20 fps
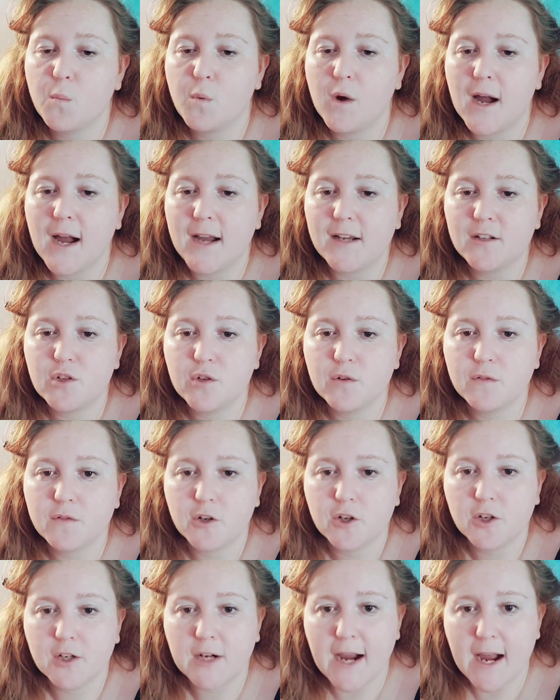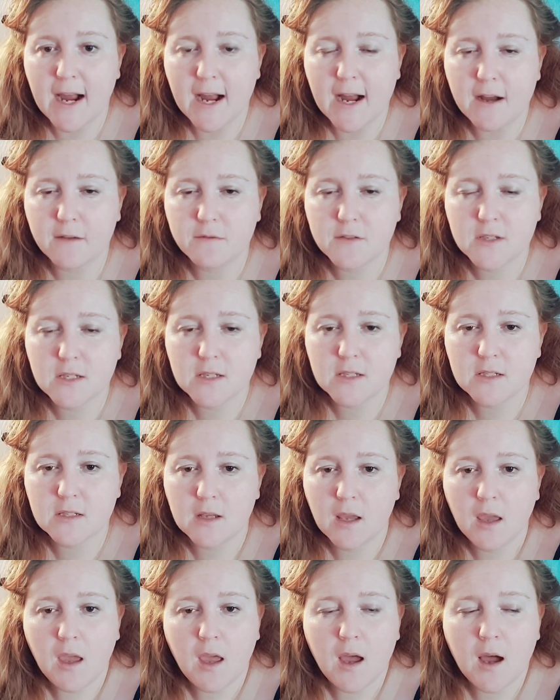I do for crafts,
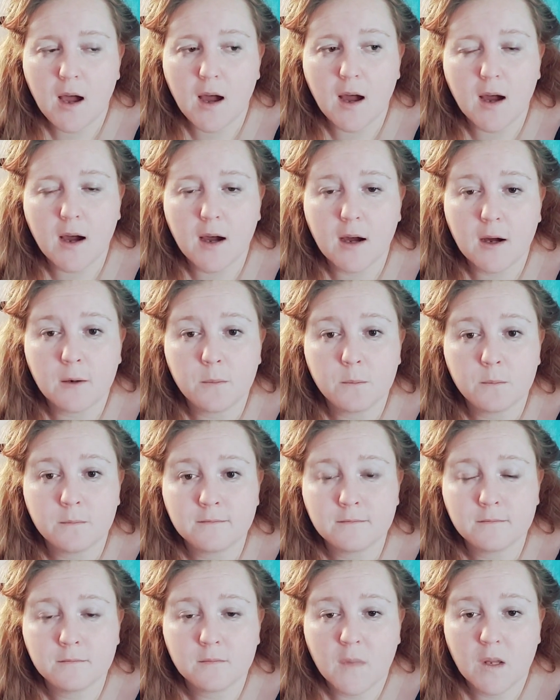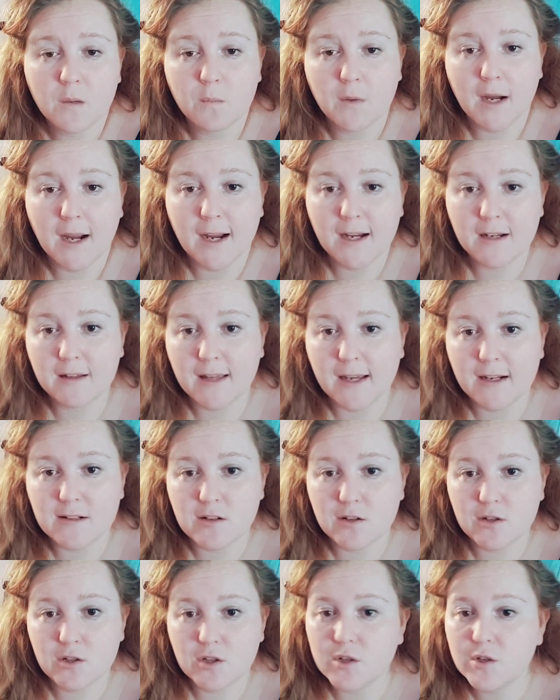what I like to
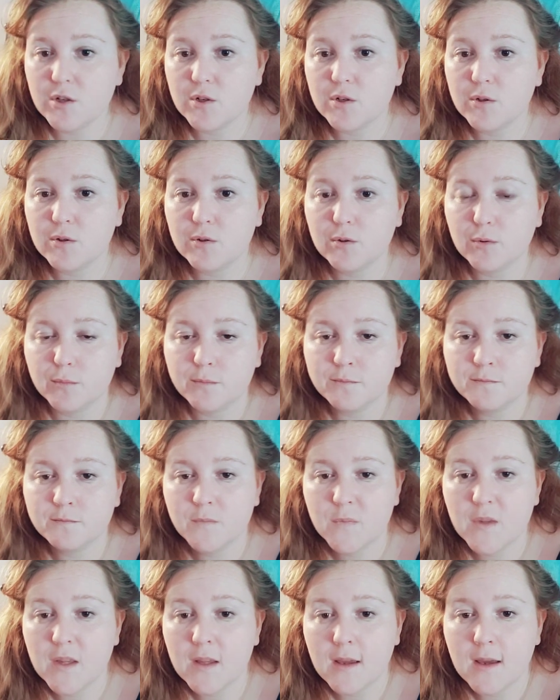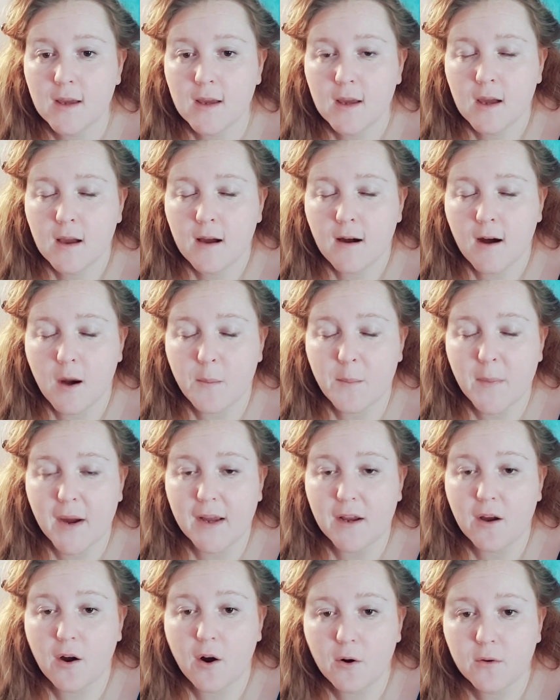do on
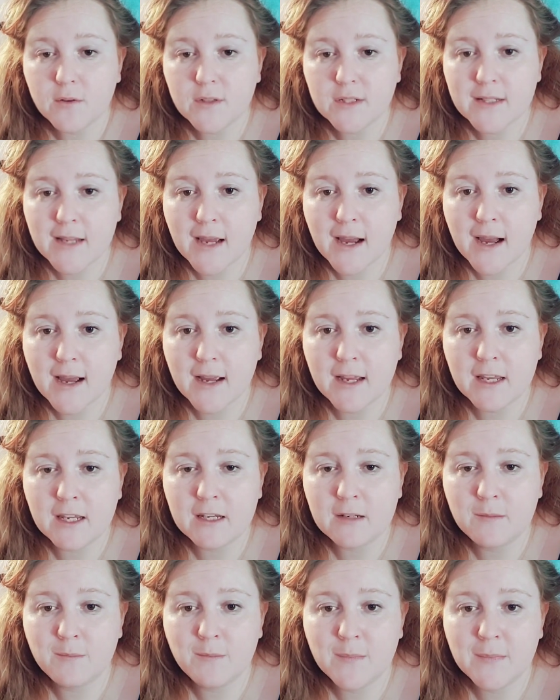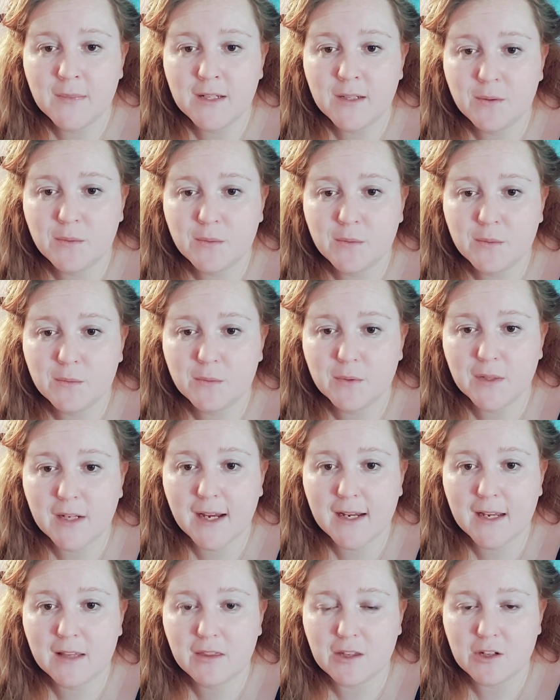my own time when I
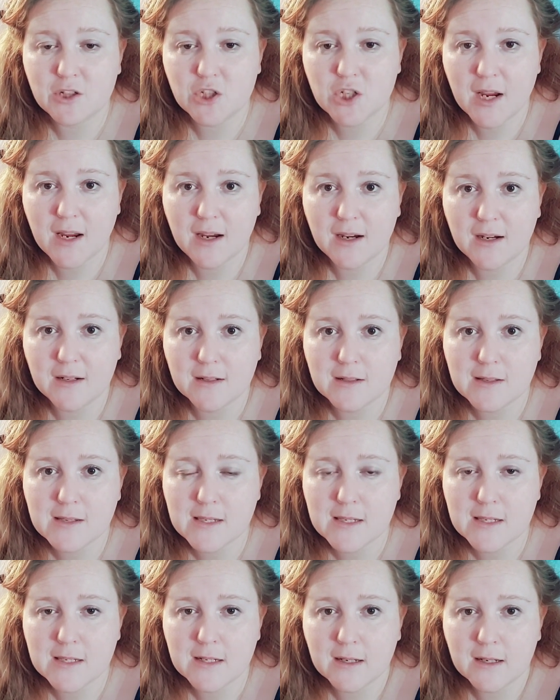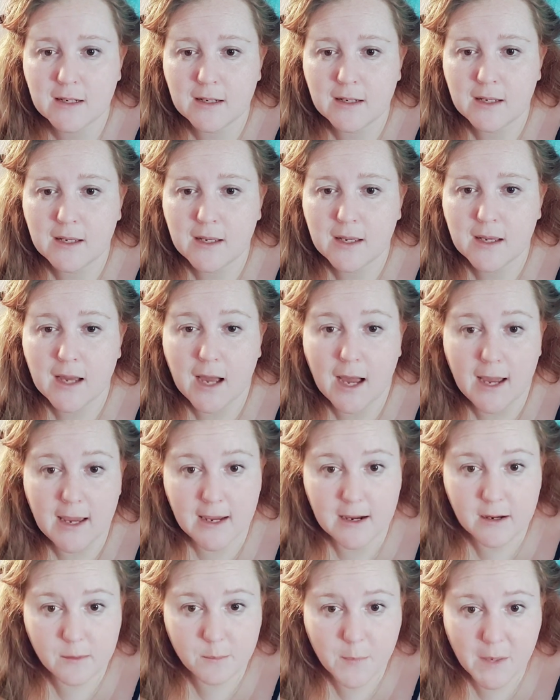get the chance. I
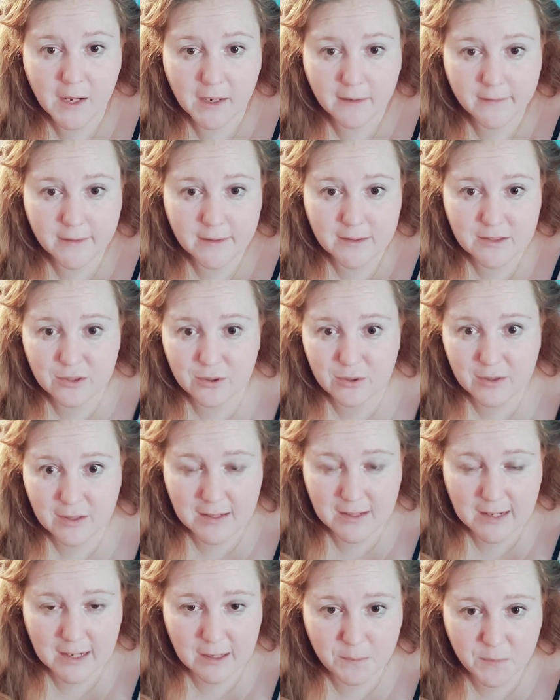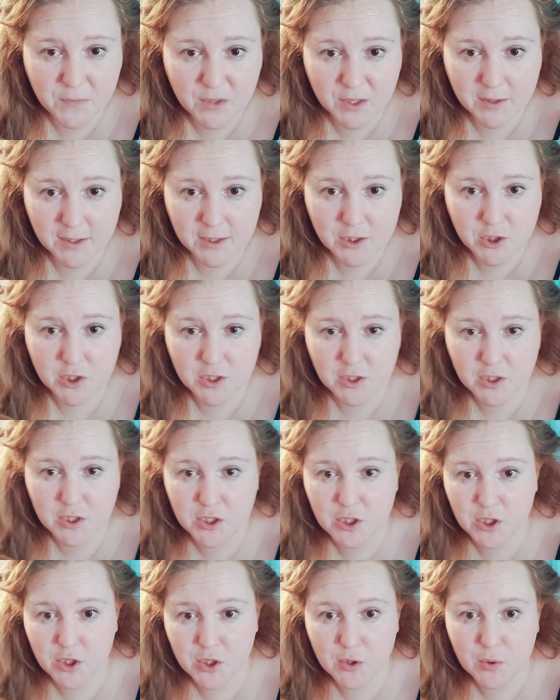am married, so keep the questions
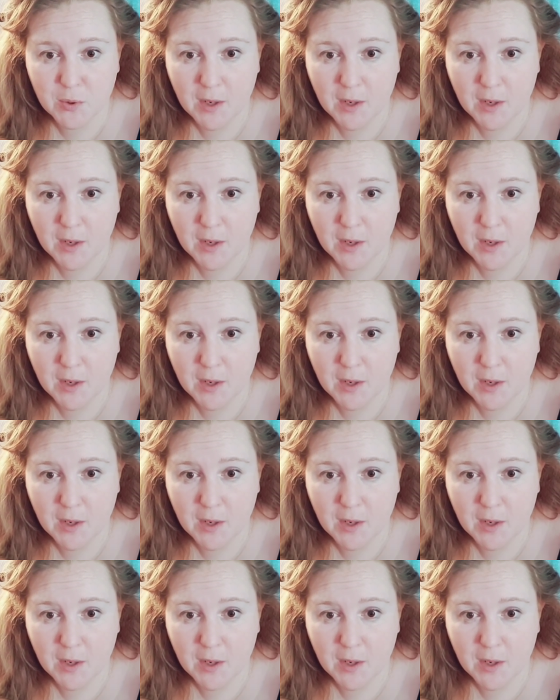to